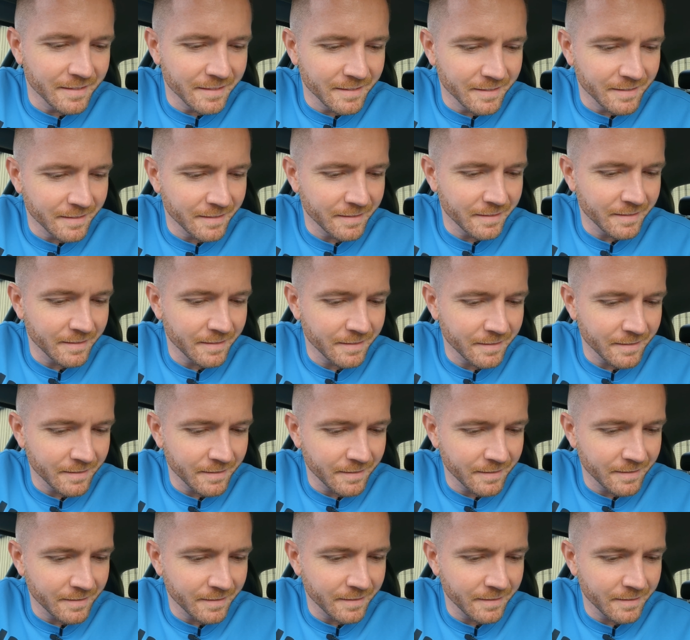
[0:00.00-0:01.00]

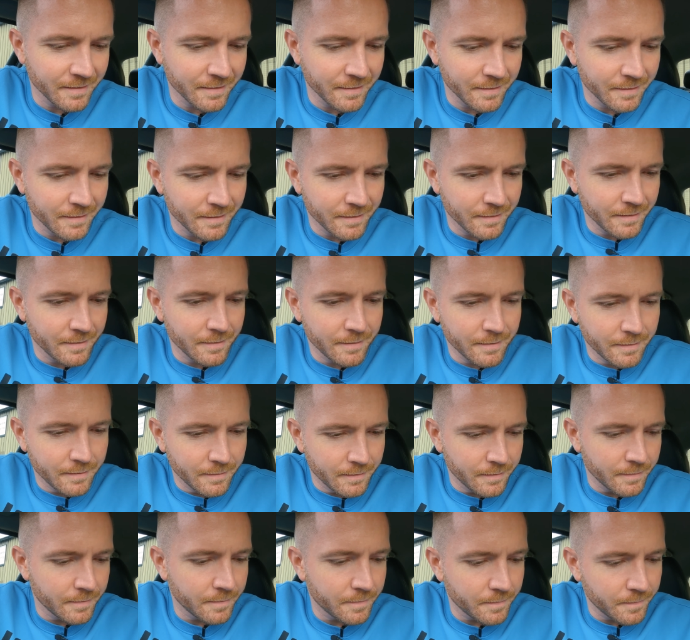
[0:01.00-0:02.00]

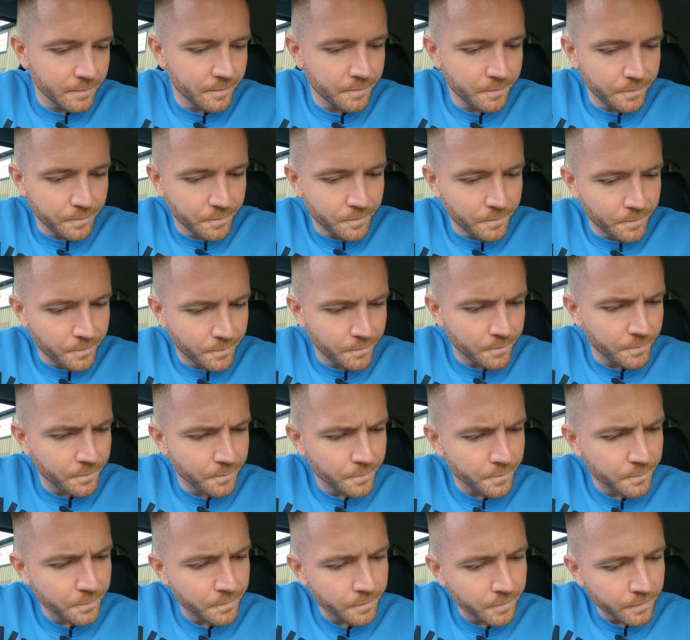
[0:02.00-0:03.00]

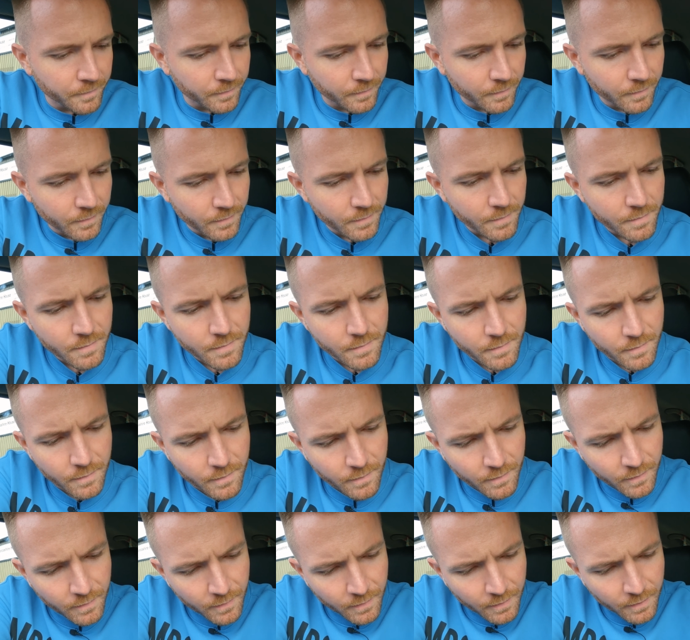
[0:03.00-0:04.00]

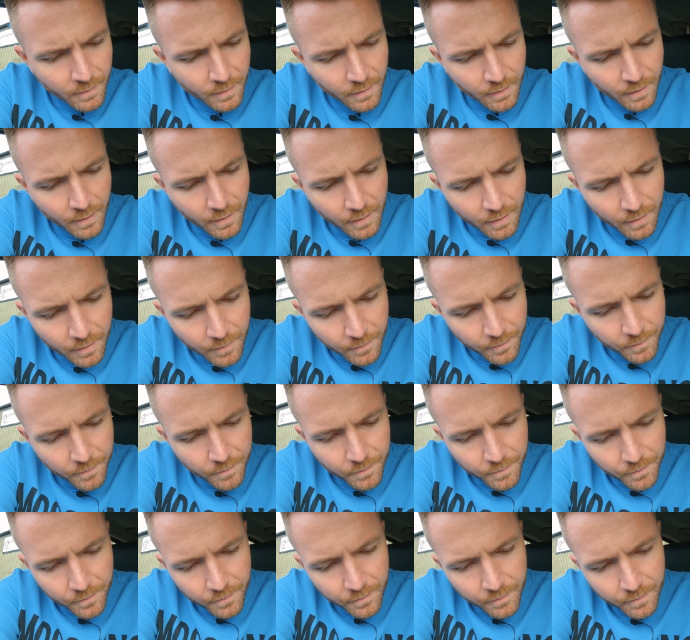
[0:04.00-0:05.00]

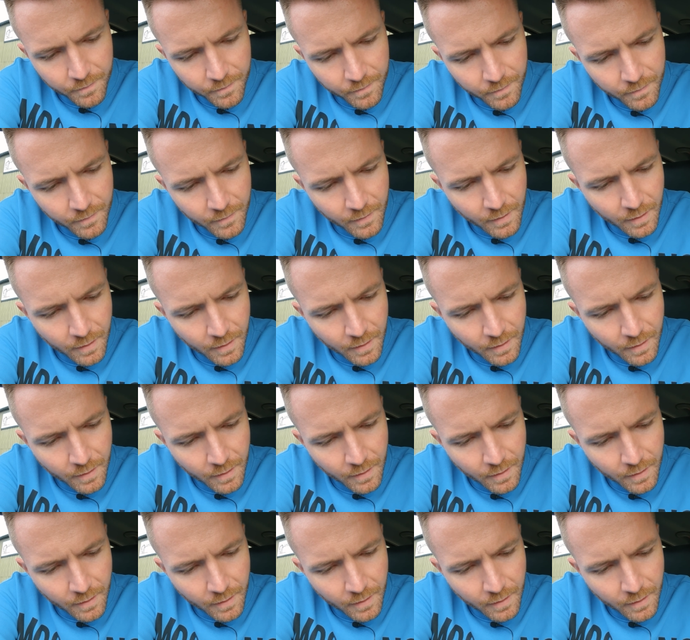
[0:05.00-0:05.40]
Nothing is said.